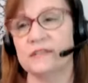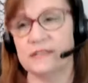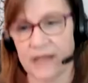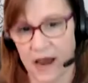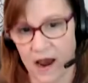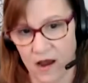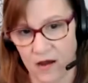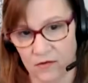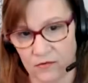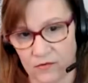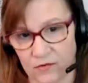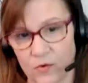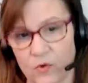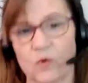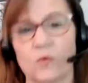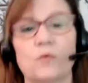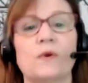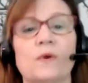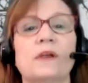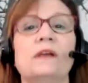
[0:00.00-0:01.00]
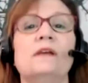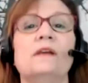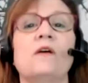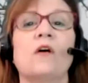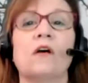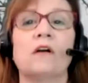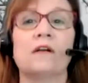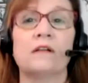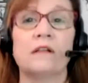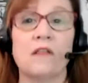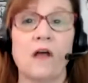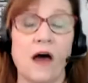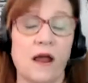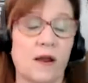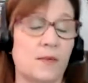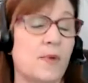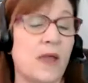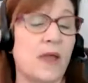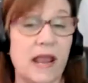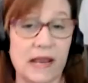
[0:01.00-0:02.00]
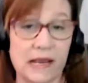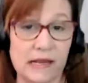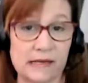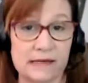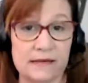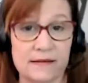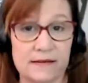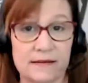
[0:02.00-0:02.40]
down or we are in a lot of pain.